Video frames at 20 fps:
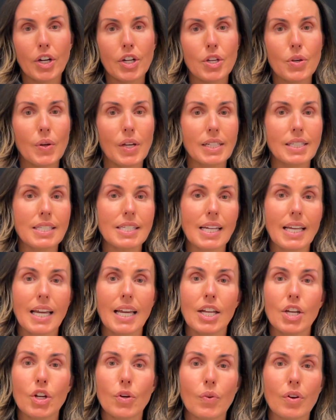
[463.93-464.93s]
You can stick it
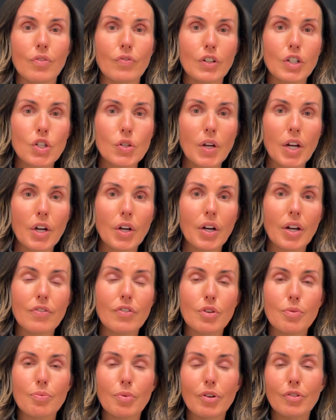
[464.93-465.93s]
in your refrigerator if
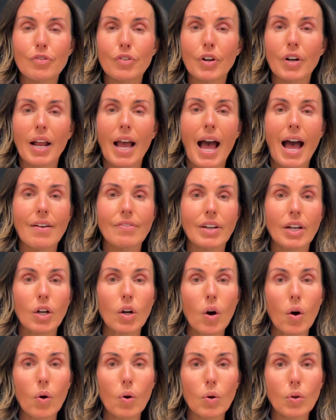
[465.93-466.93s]
you prefer to have it
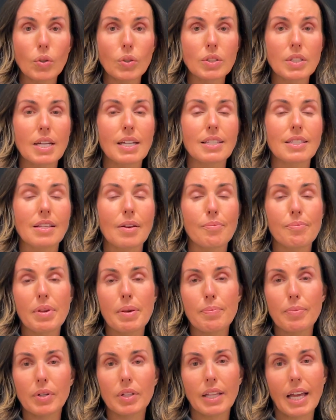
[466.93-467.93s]
cold. Some
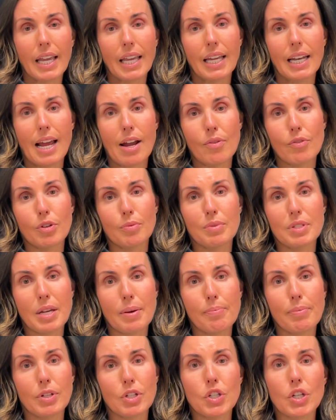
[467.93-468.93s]
people like it at room
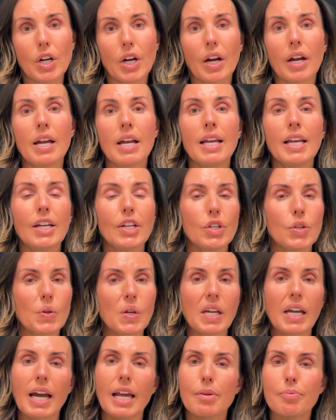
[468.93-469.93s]
temperature. You
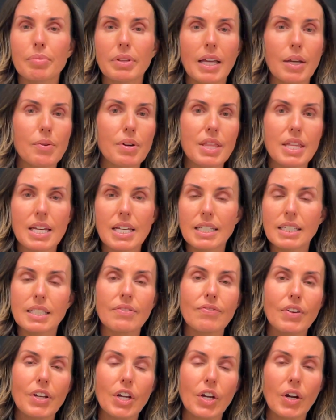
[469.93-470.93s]
can kind of play with it and
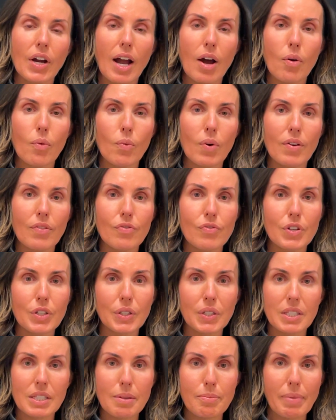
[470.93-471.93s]
figure out what
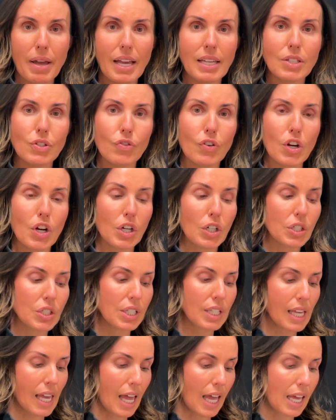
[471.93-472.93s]
feels the best for your
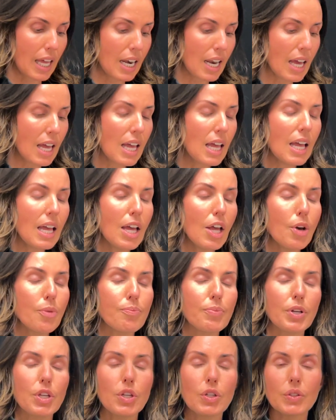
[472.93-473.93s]
skin.
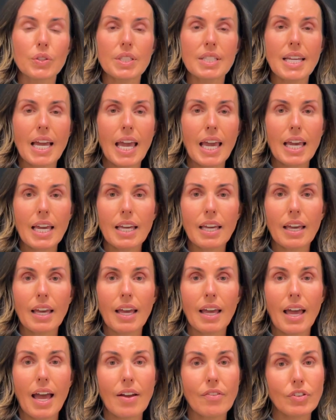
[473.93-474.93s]
But you'll
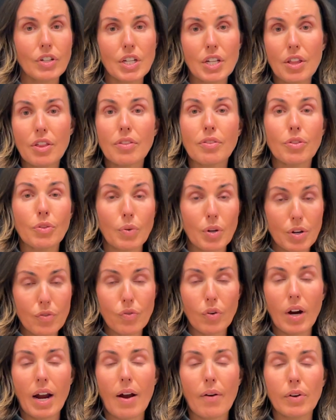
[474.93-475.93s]
take, every 3 to
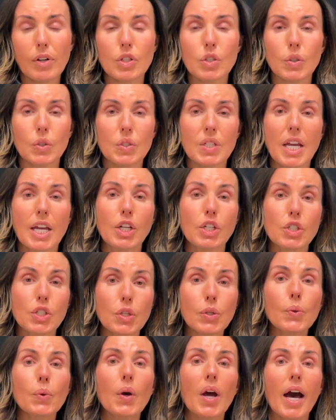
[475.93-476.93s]
4 hours, you'll take
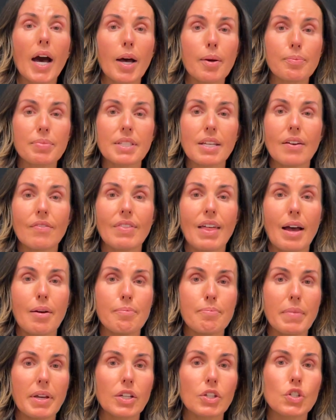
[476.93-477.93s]
2 cups of
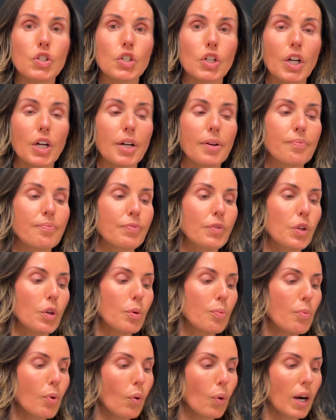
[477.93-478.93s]
that mixture.
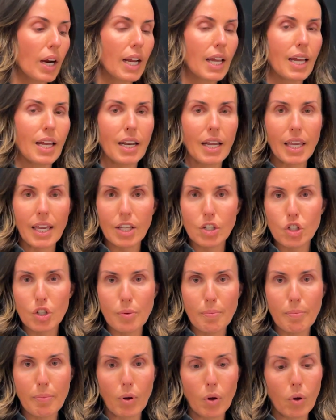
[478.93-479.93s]
You'll pour it in a
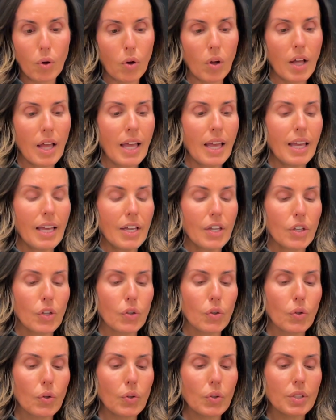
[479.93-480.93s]
kitchen bowl.
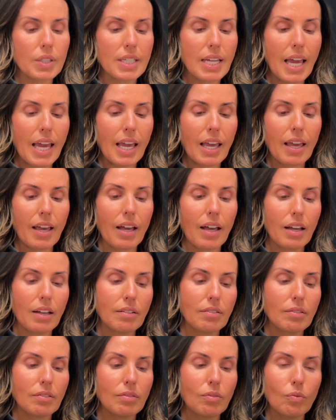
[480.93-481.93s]
You'll take
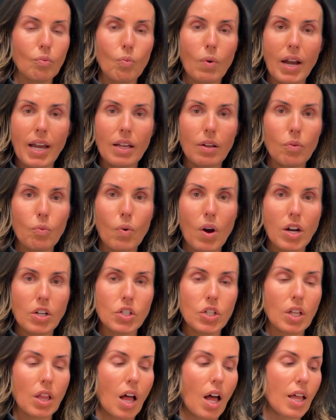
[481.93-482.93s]
white
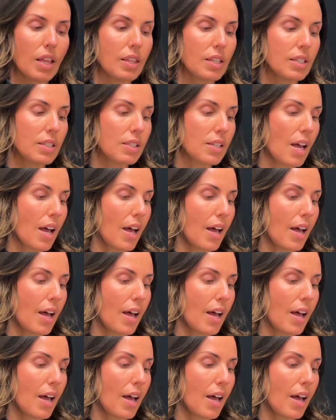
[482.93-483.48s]
washcloths.